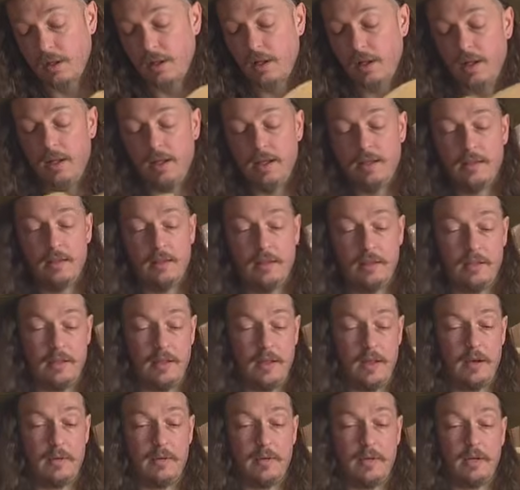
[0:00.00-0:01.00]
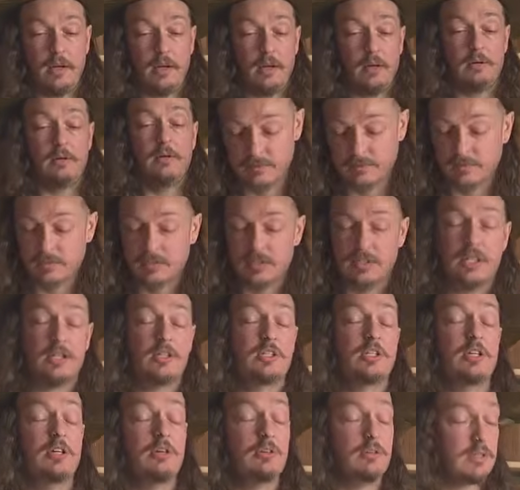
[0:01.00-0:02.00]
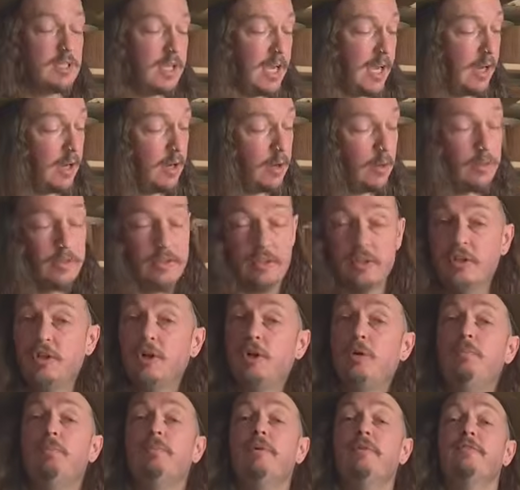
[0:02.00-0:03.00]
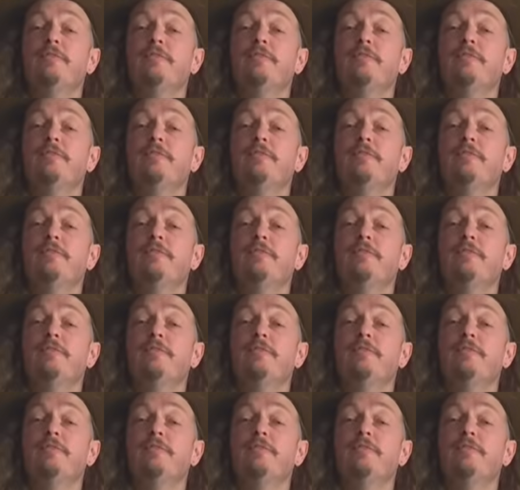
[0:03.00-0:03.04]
And there we go. So that shows how the number